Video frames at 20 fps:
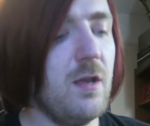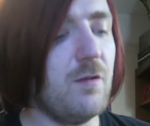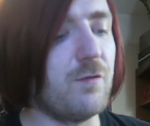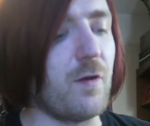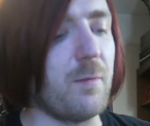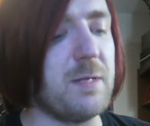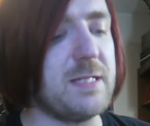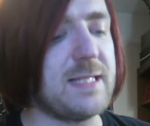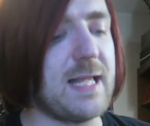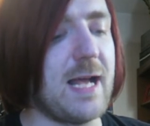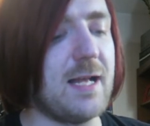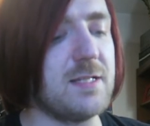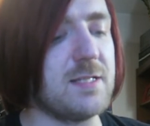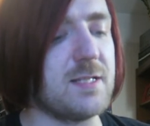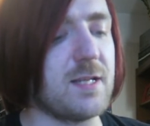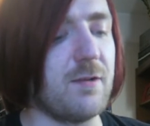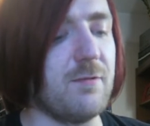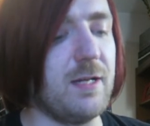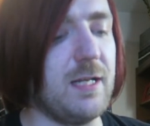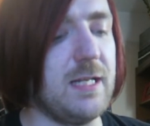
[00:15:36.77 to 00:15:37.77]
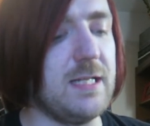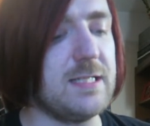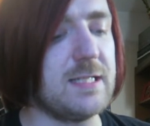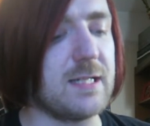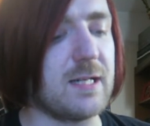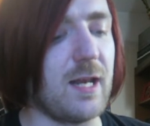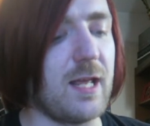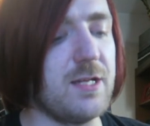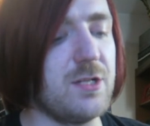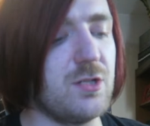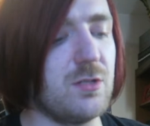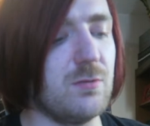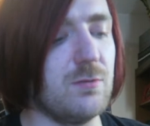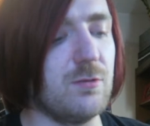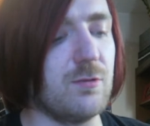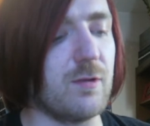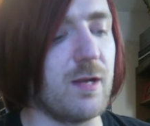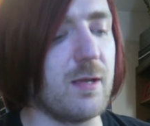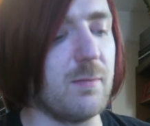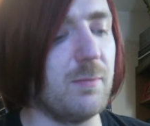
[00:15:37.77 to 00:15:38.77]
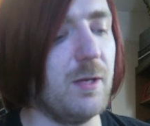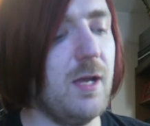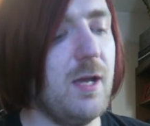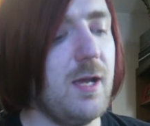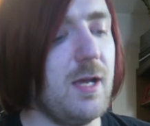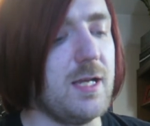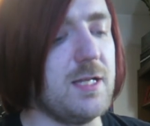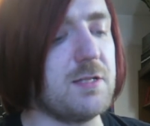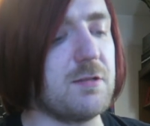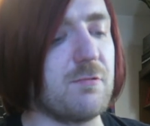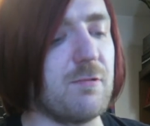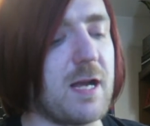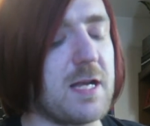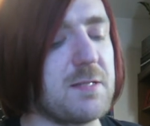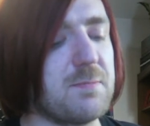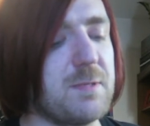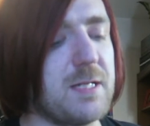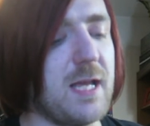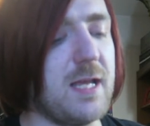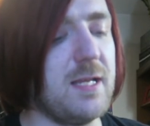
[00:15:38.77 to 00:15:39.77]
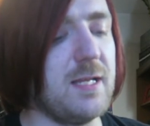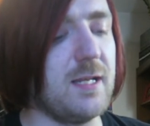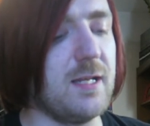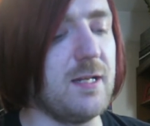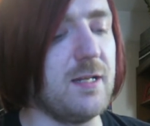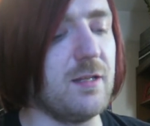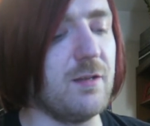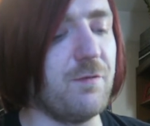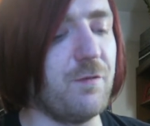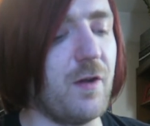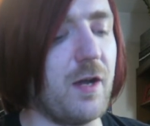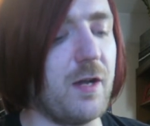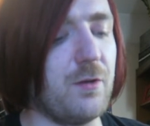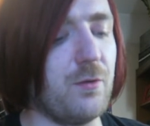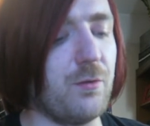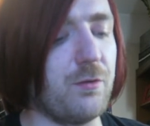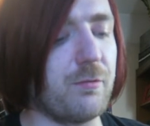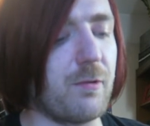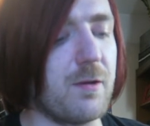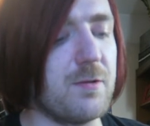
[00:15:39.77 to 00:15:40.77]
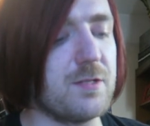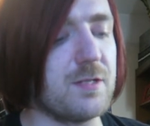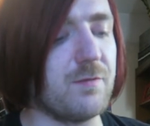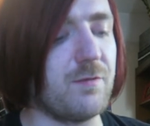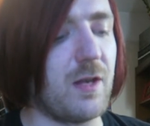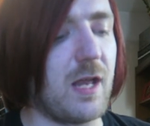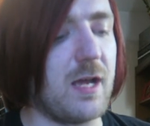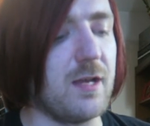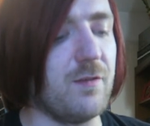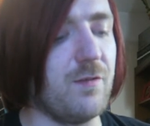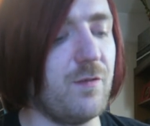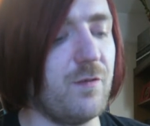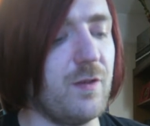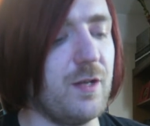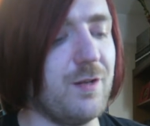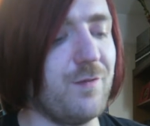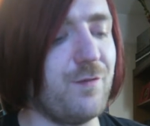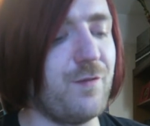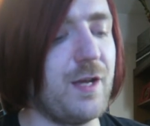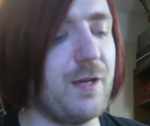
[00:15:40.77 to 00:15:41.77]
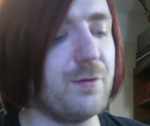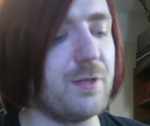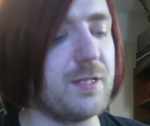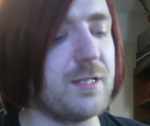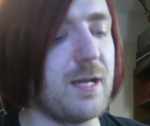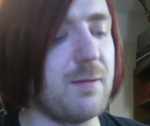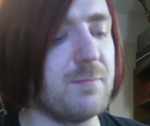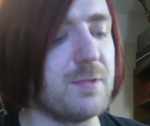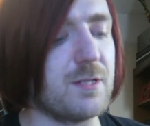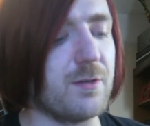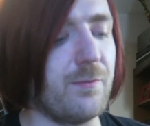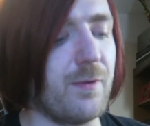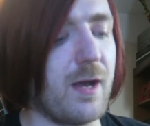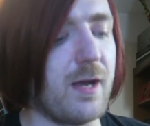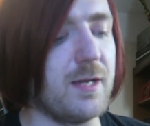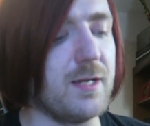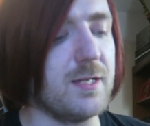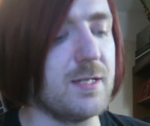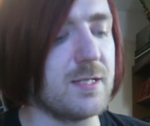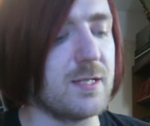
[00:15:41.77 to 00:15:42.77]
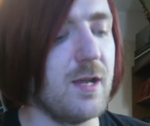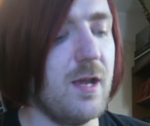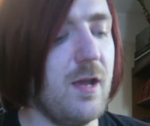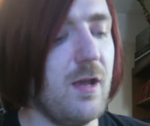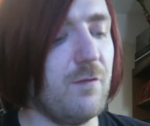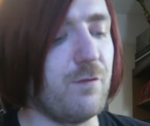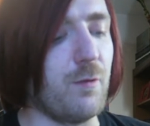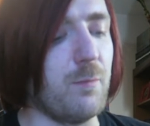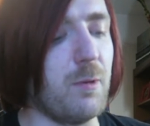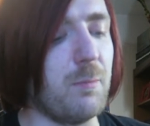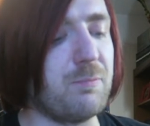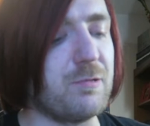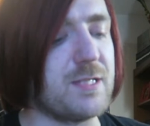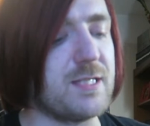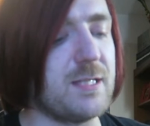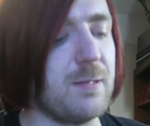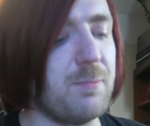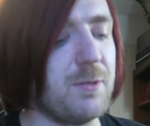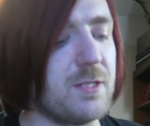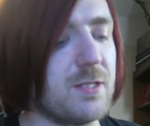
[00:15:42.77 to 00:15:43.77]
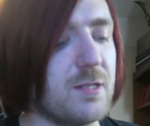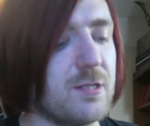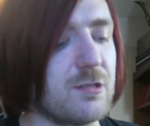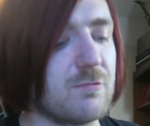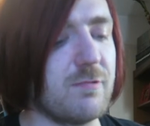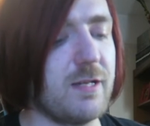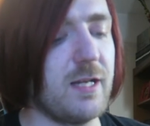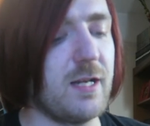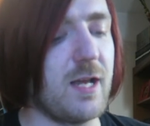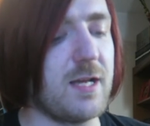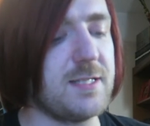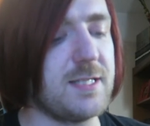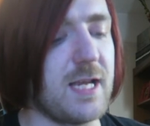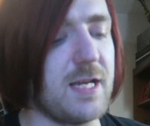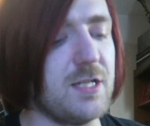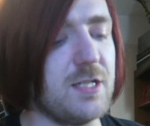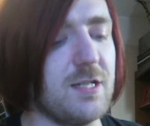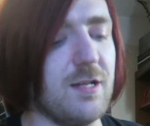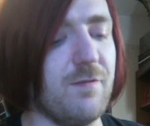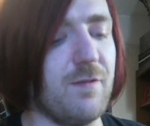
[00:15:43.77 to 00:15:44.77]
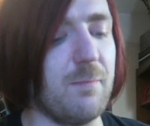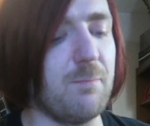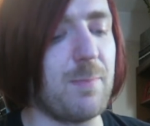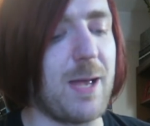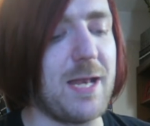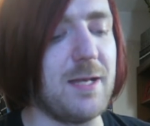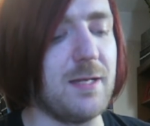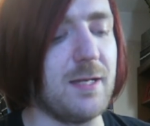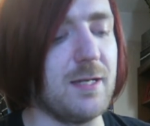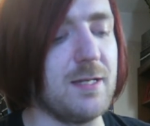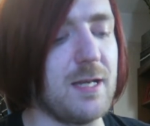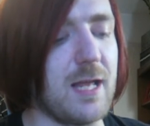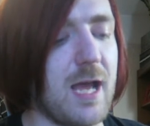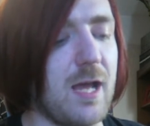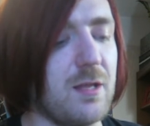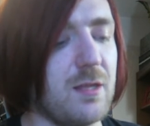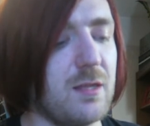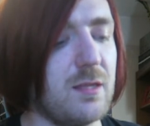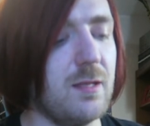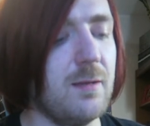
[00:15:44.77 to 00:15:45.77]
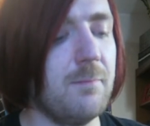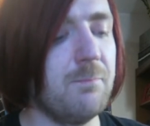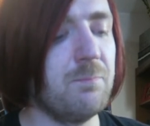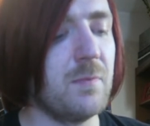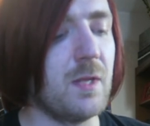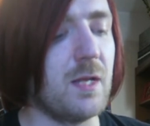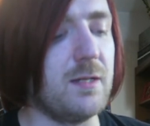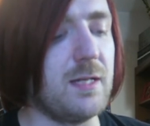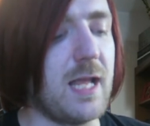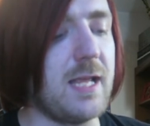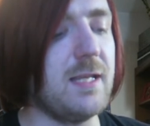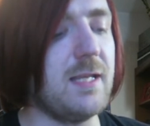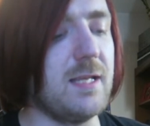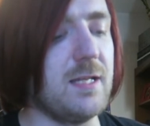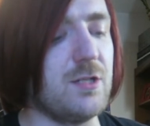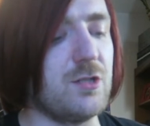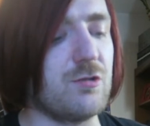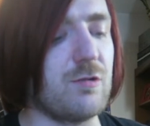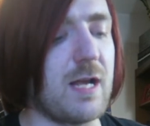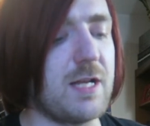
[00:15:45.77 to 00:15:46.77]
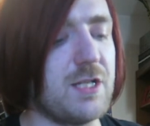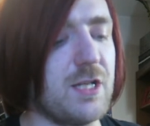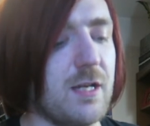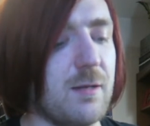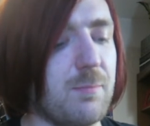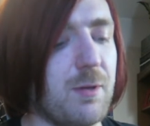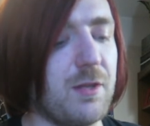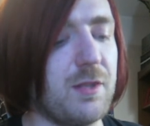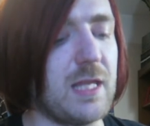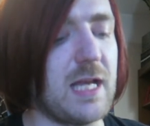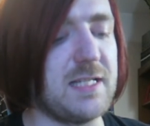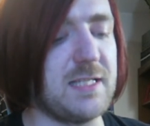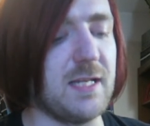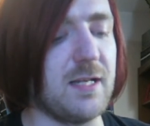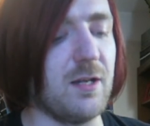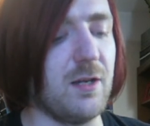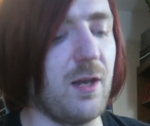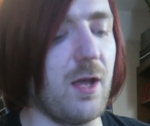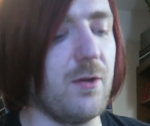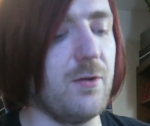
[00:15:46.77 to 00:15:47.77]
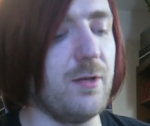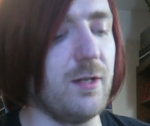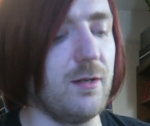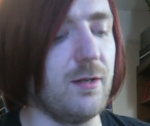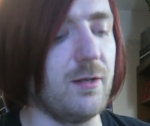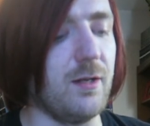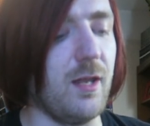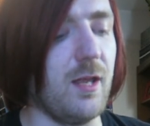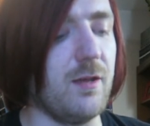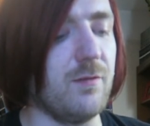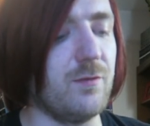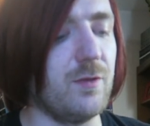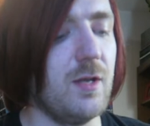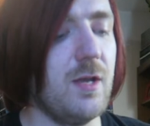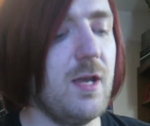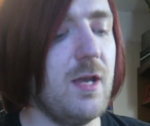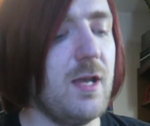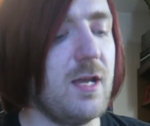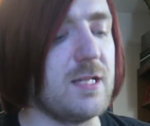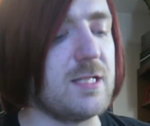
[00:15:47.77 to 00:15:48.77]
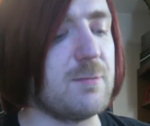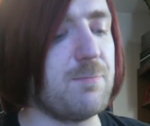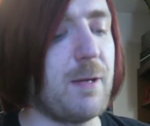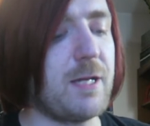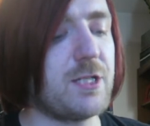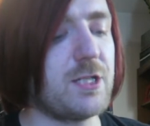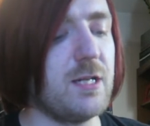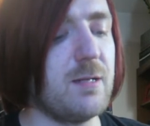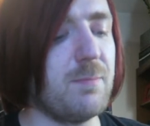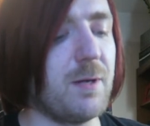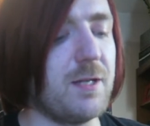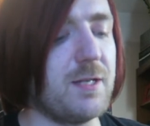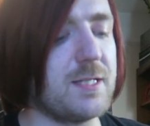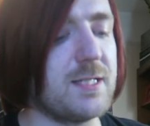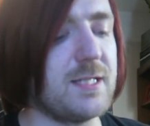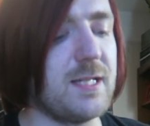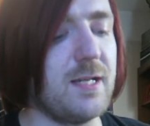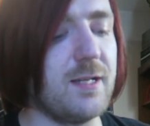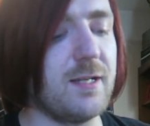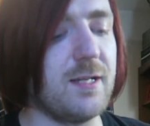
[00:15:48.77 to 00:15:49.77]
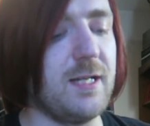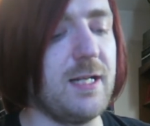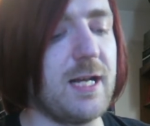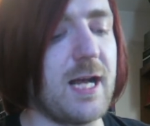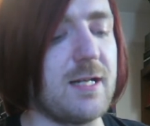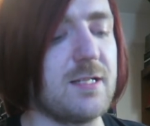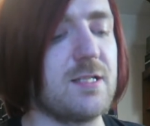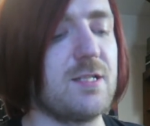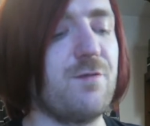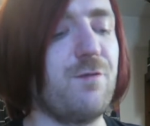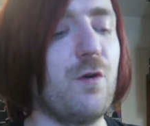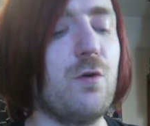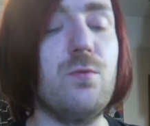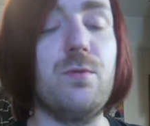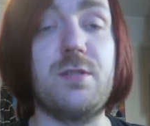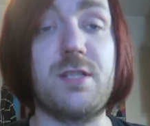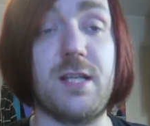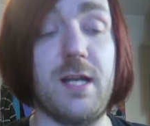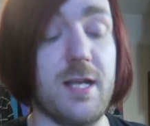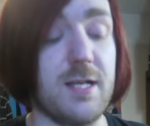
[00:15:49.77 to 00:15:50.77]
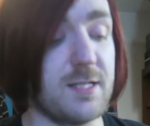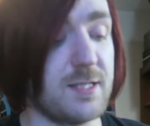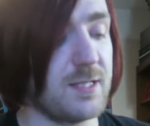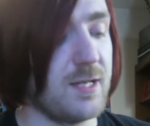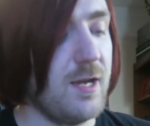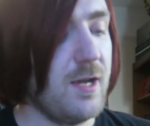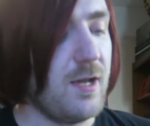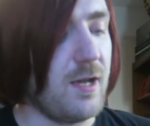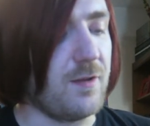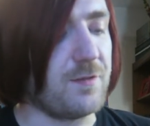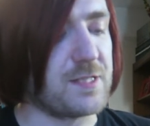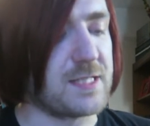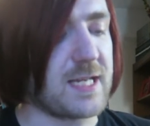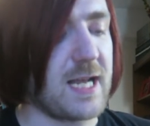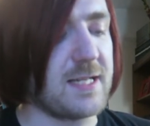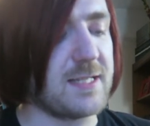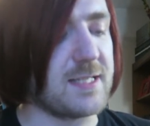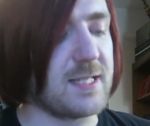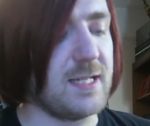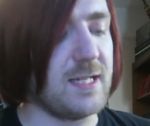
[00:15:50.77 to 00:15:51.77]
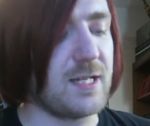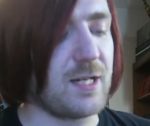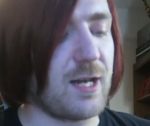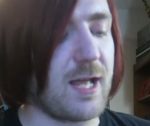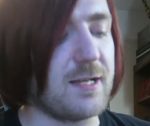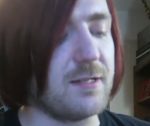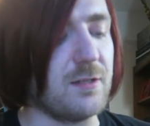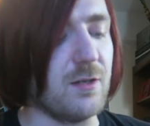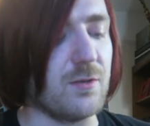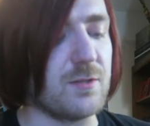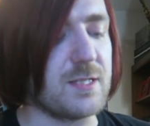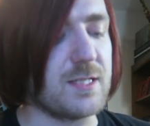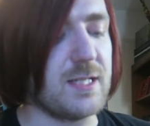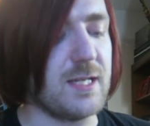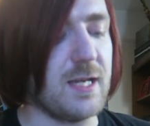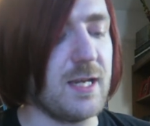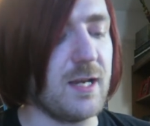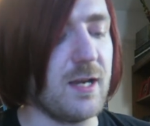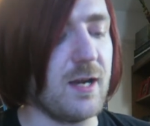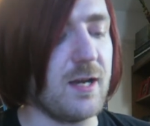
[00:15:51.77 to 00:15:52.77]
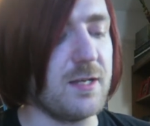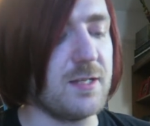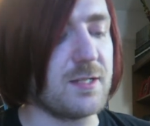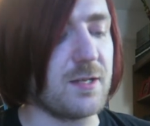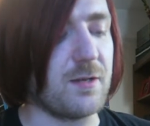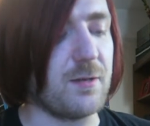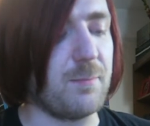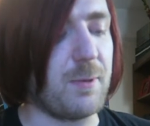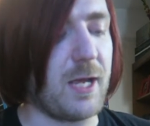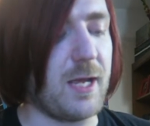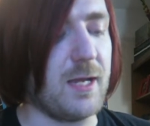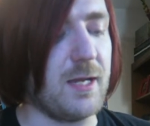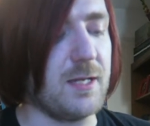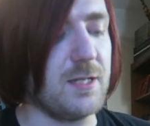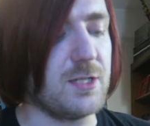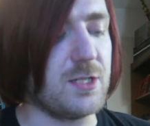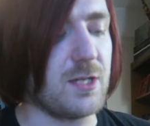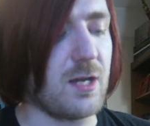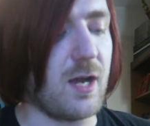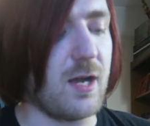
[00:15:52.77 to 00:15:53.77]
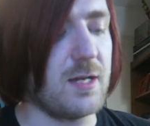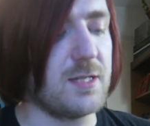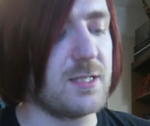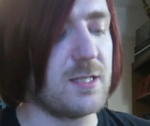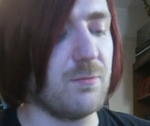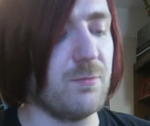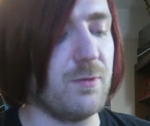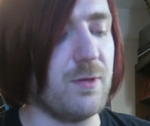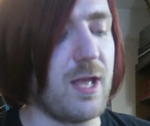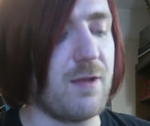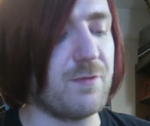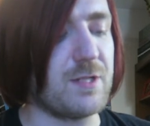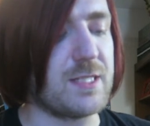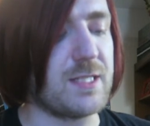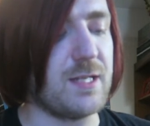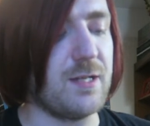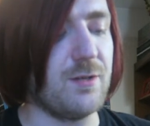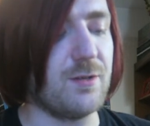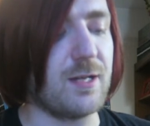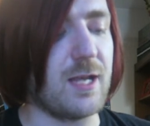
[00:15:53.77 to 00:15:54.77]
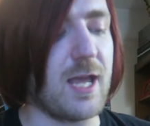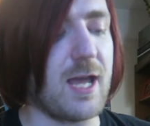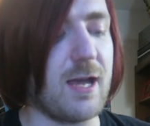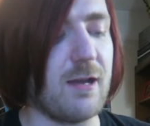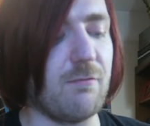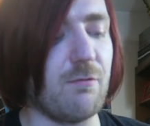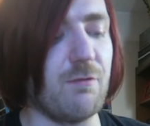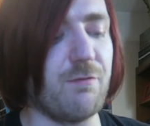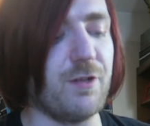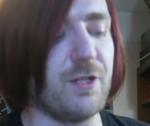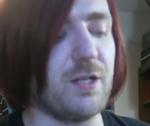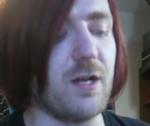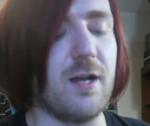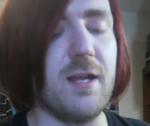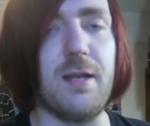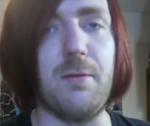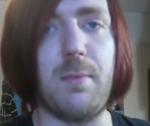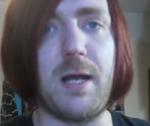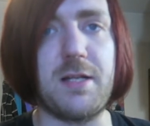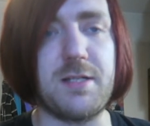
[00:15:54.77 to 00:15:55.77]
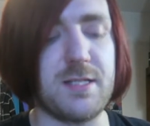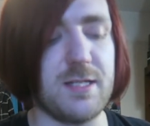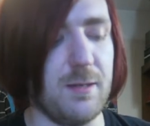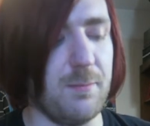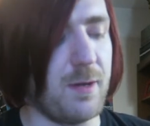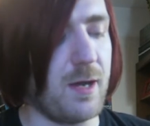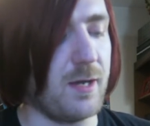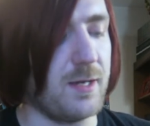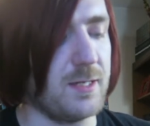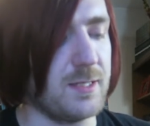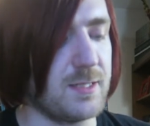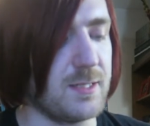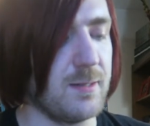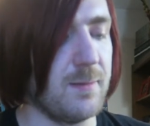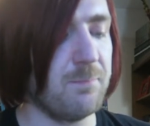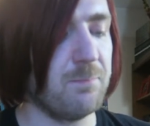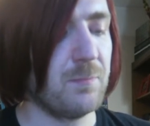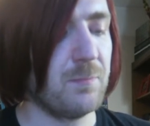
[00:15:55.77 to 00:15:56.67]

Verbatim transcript: From his hands I release glacial grip, his grasp taken in the final throes of life, in a failed attempt to rise, from a precipitous realization of impending death. Naked, tragic, pathetic, alone and unloved, especially by the silicon-enhanced falseness of scantily clad non-seeing eyes on a page, eyes that will never see or care of a dying man's demise.